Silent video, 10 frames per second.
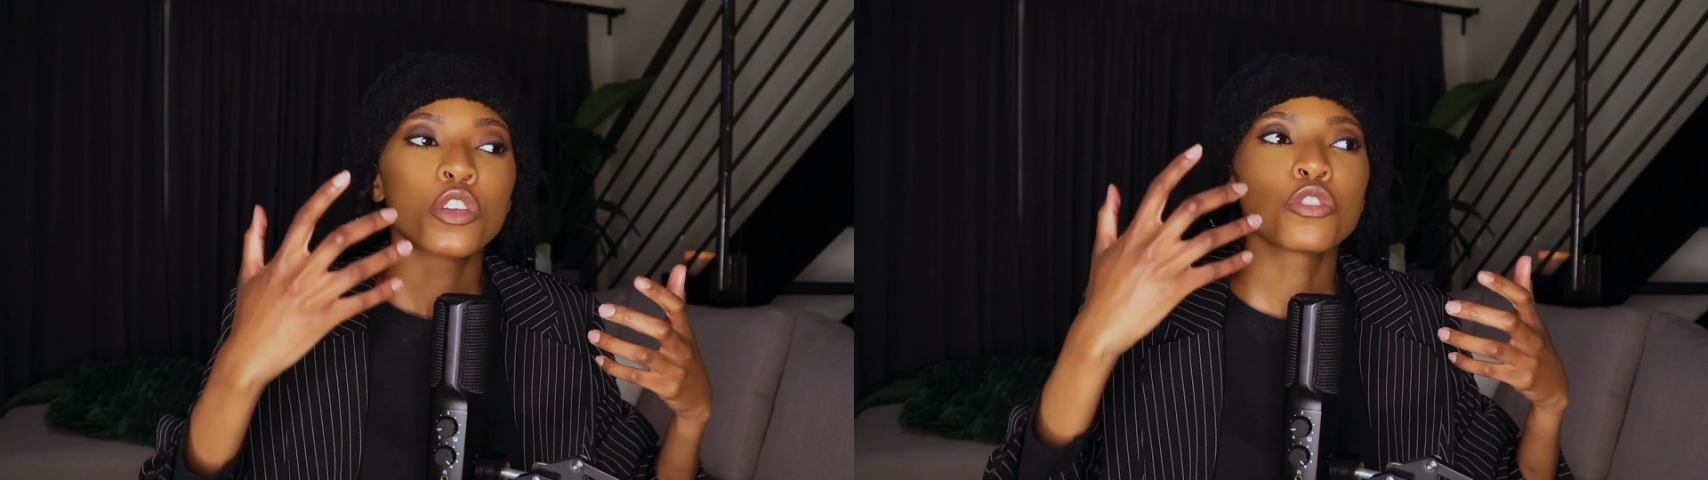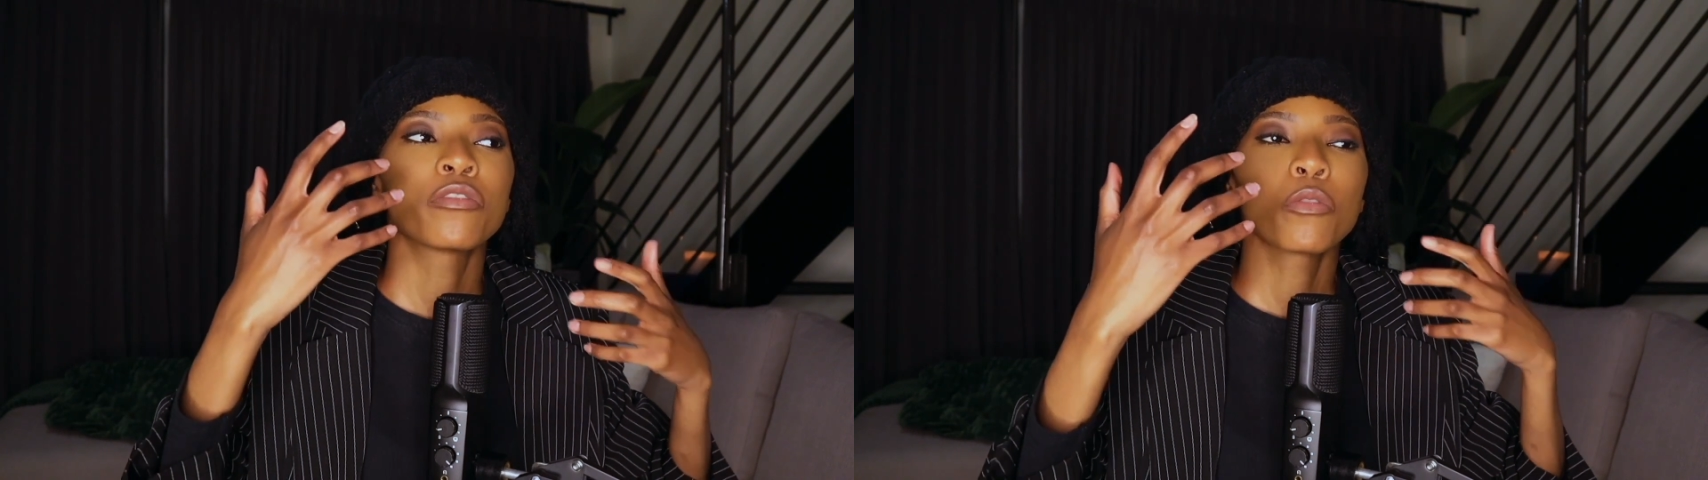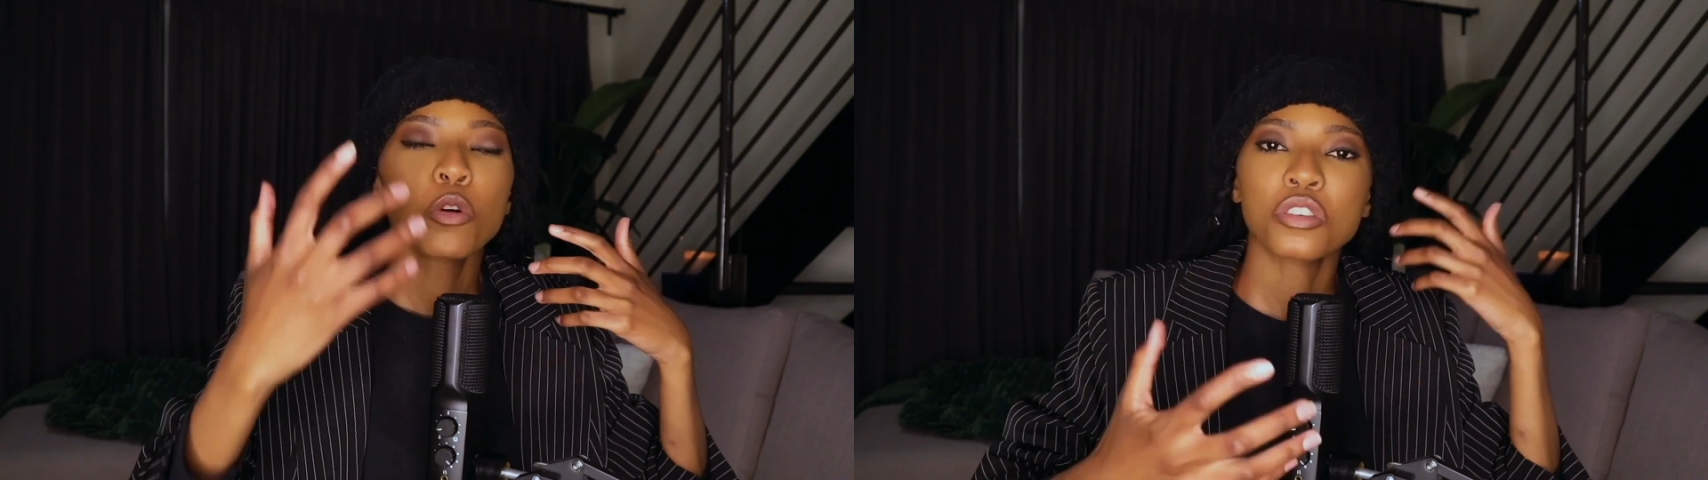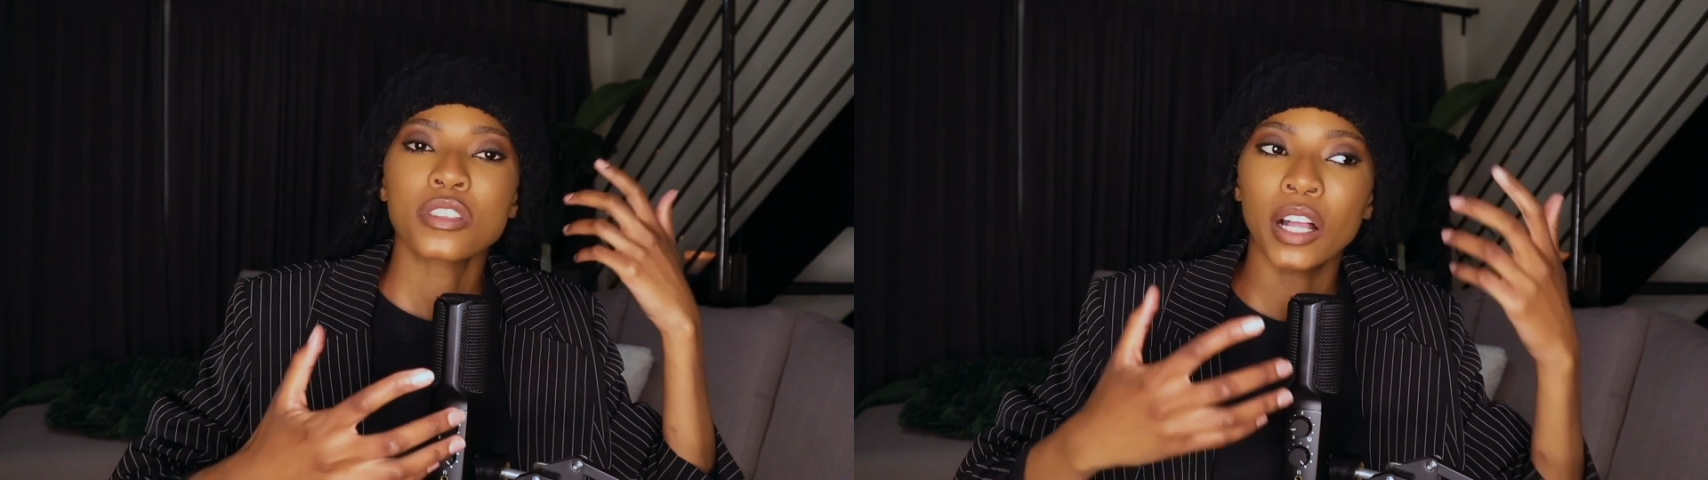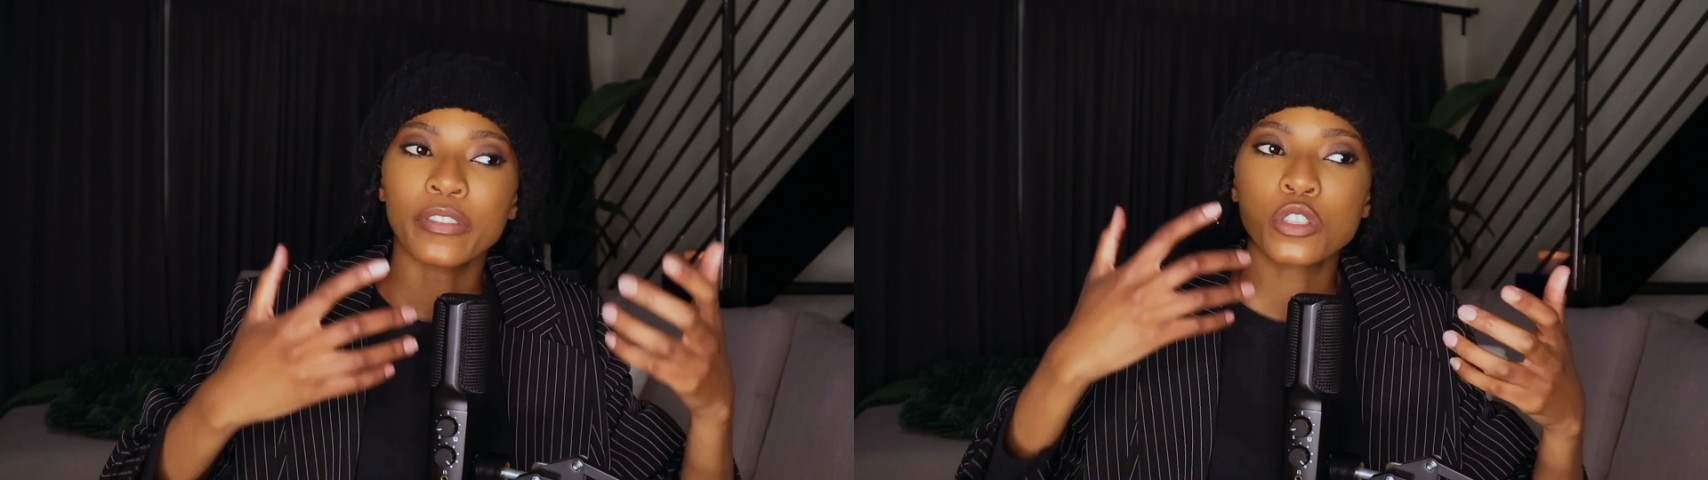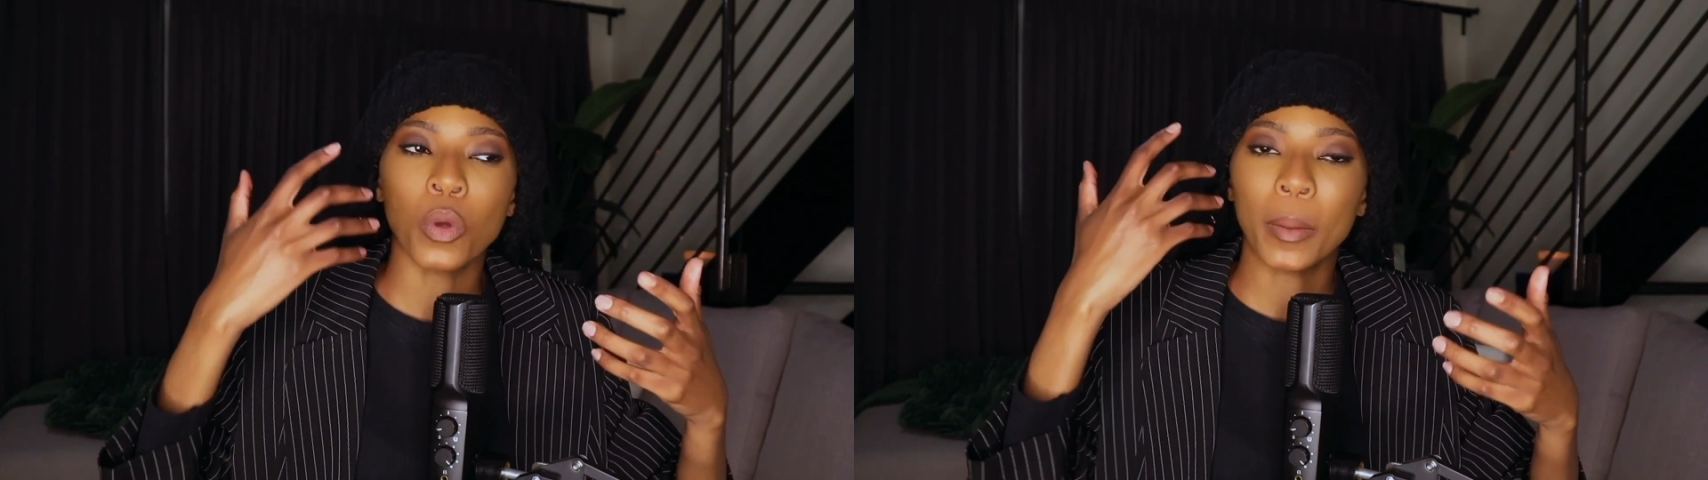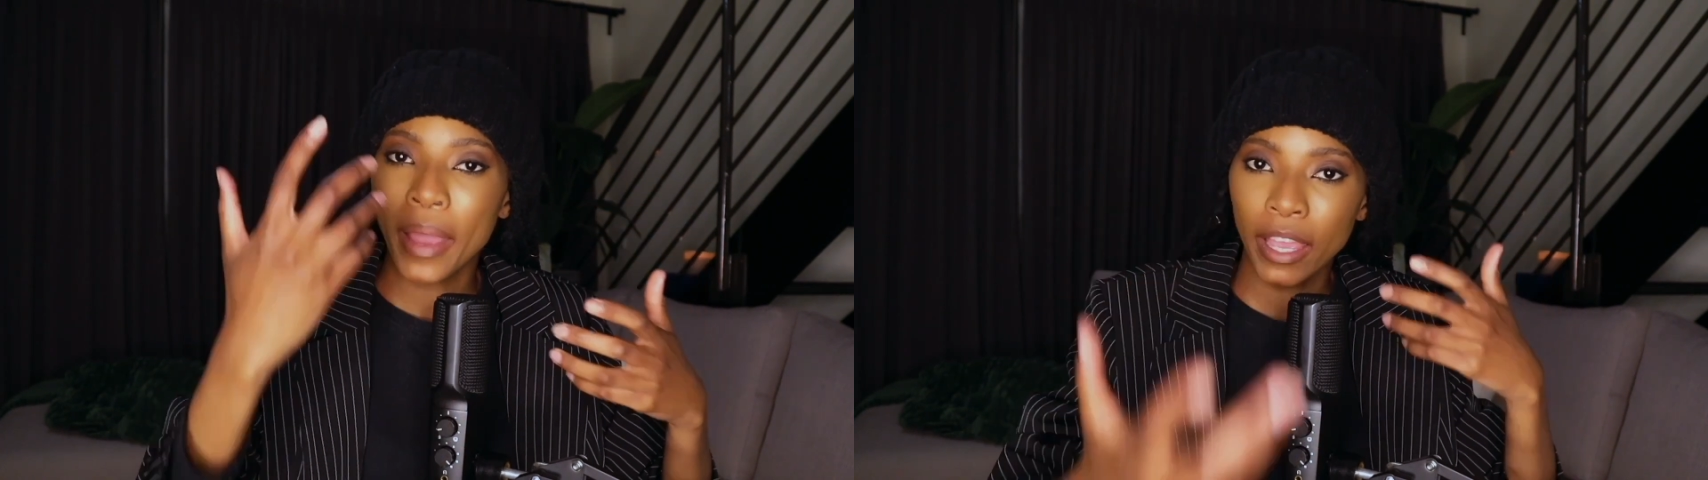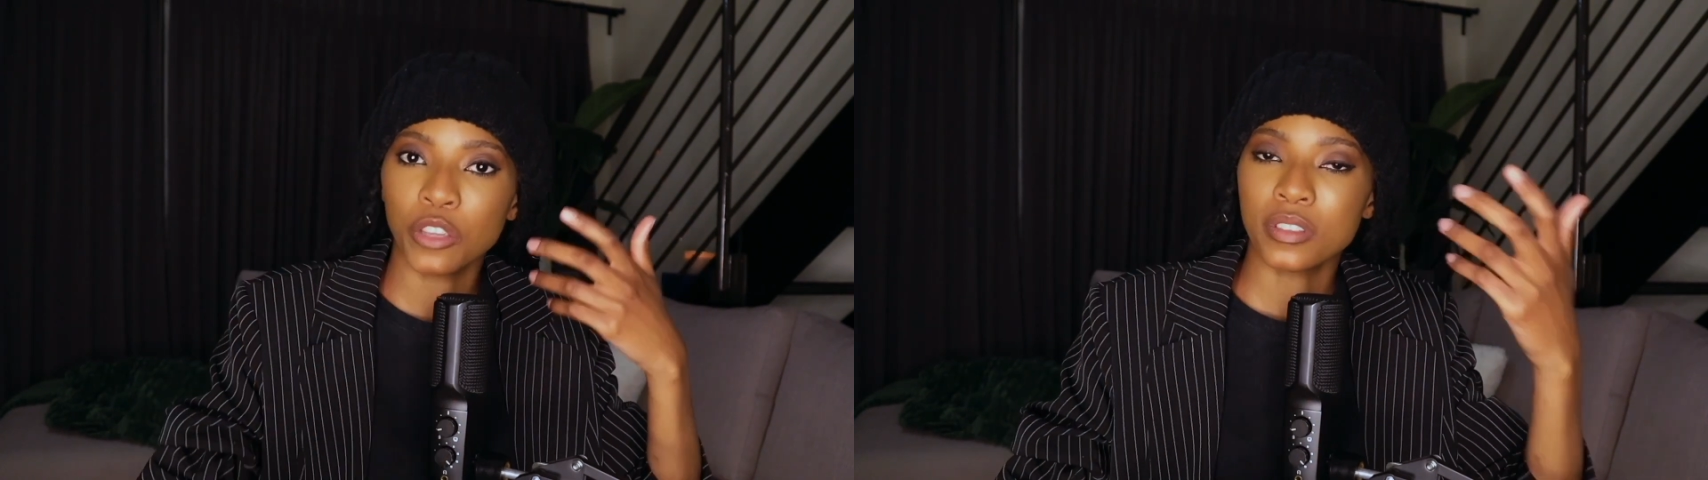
You force yourself to unpack